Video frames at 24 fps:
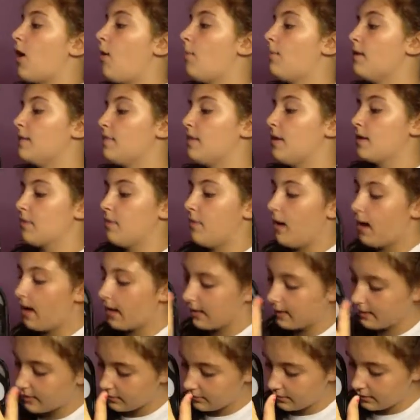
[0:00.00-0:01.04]
Open up all the
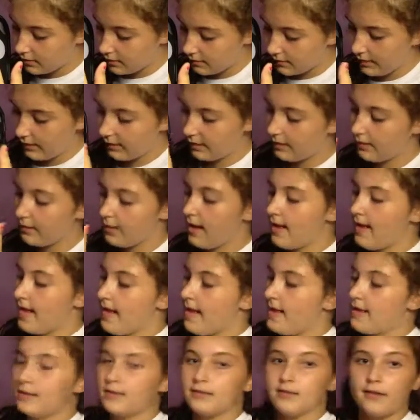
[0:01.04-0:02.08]
pockets real quick.
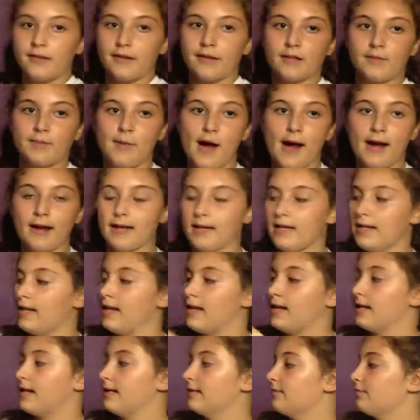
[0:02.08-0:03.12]
So there's a pocket
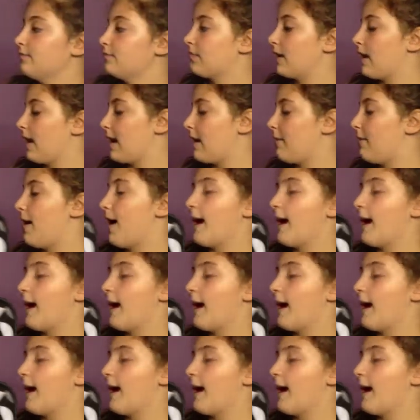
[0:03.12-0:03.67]
here and